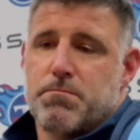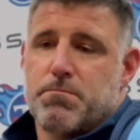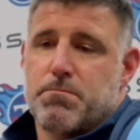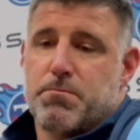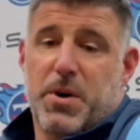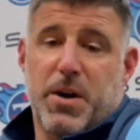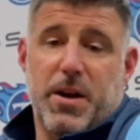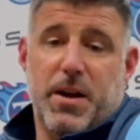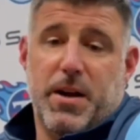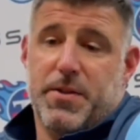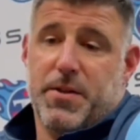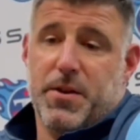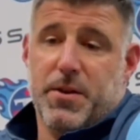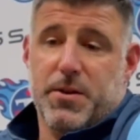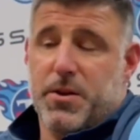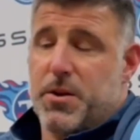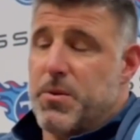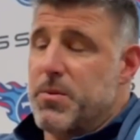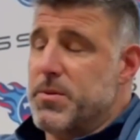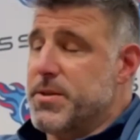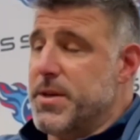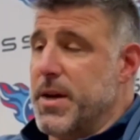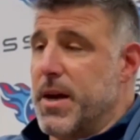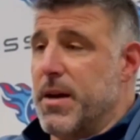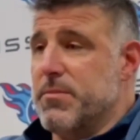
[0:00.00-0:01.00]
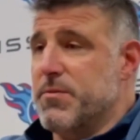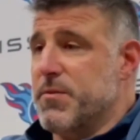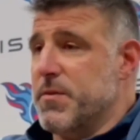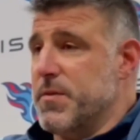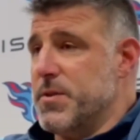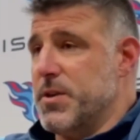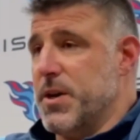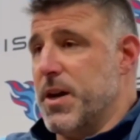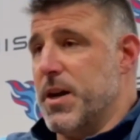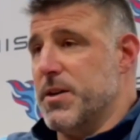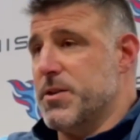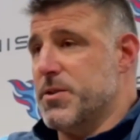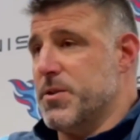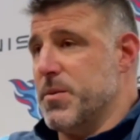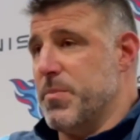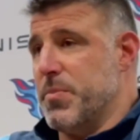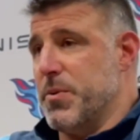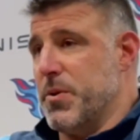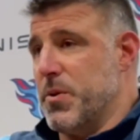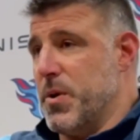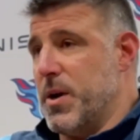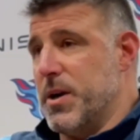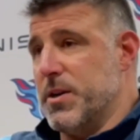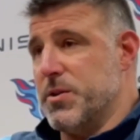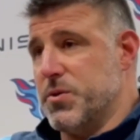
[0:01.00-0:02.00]
But I thought there was times for Josh to
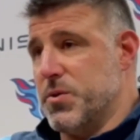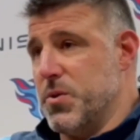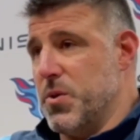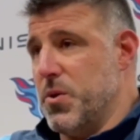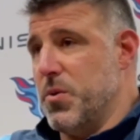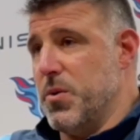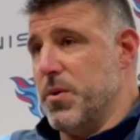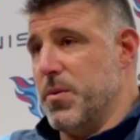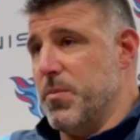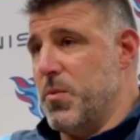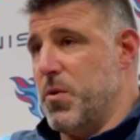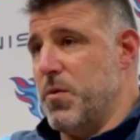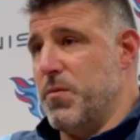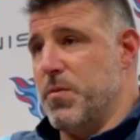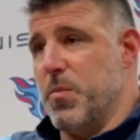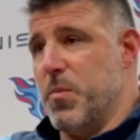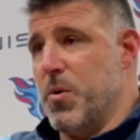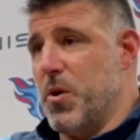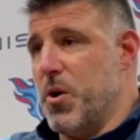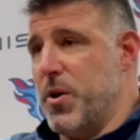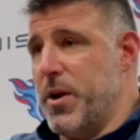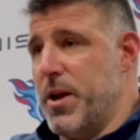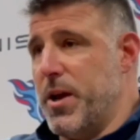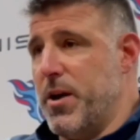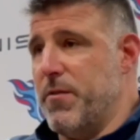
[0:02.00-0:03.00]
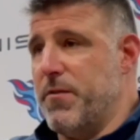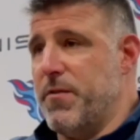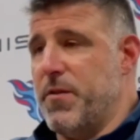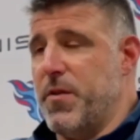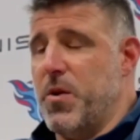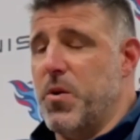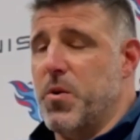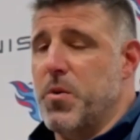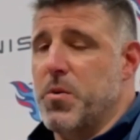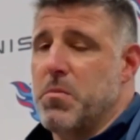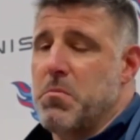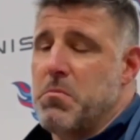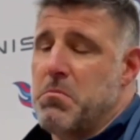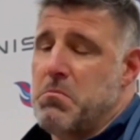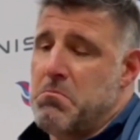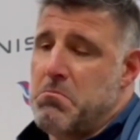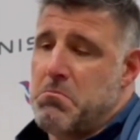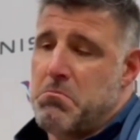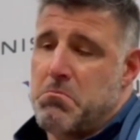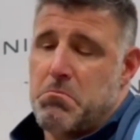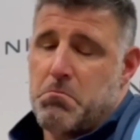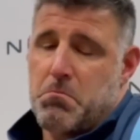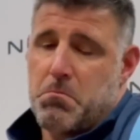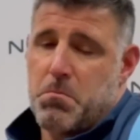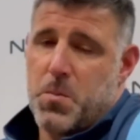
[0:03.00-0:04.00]
progress through and move the ball downfield.
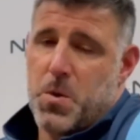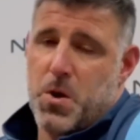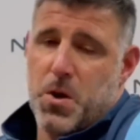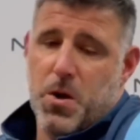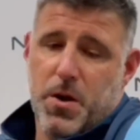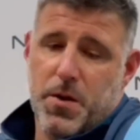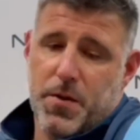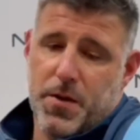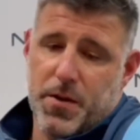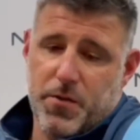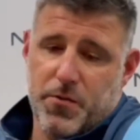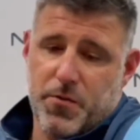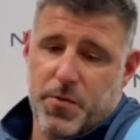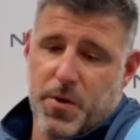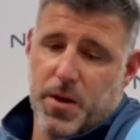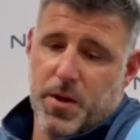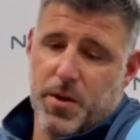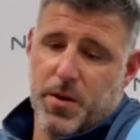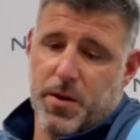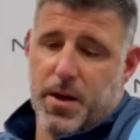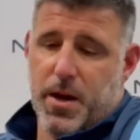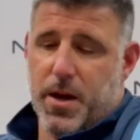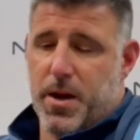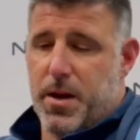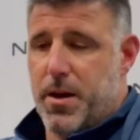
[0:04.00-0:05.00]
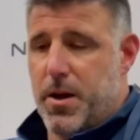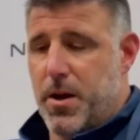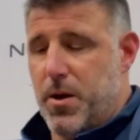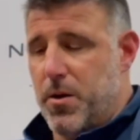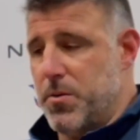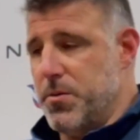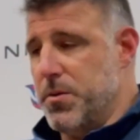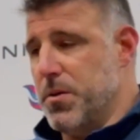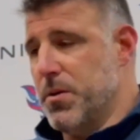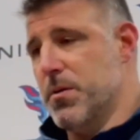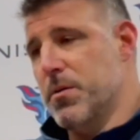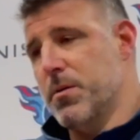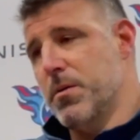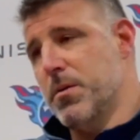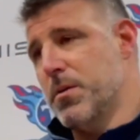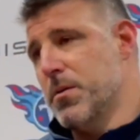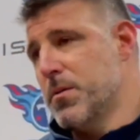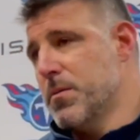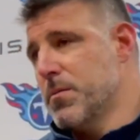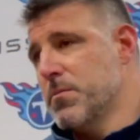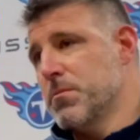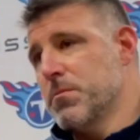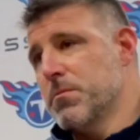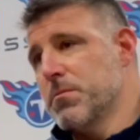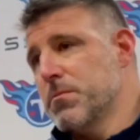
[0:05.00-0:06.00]
You know, I think Traylon got held.
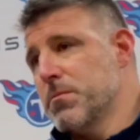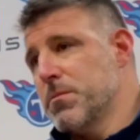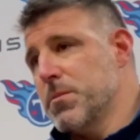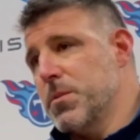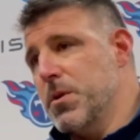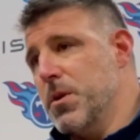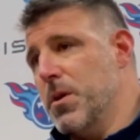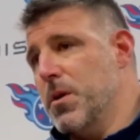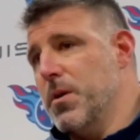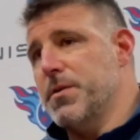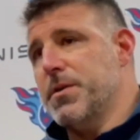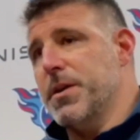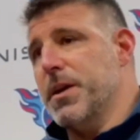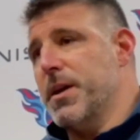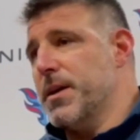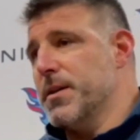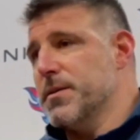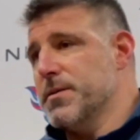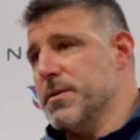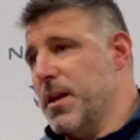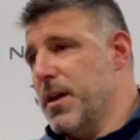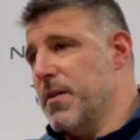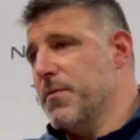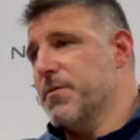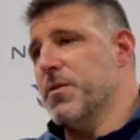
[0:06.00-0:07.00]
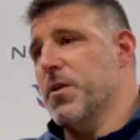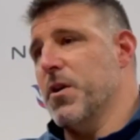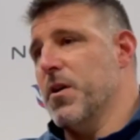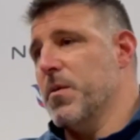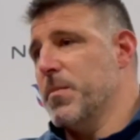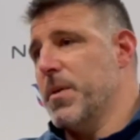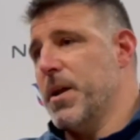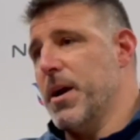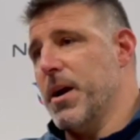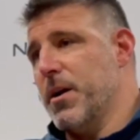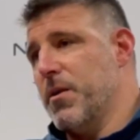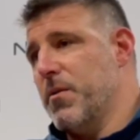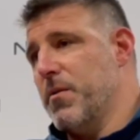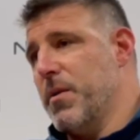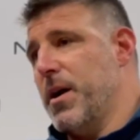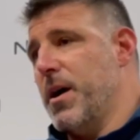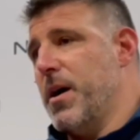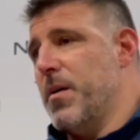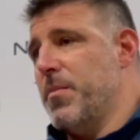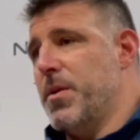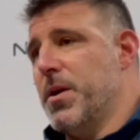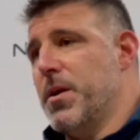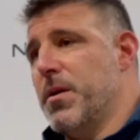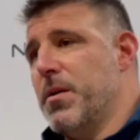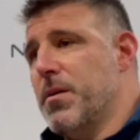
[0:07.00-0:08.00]
You know, I think his left arm got
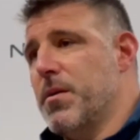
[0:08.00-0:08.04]
grabbed.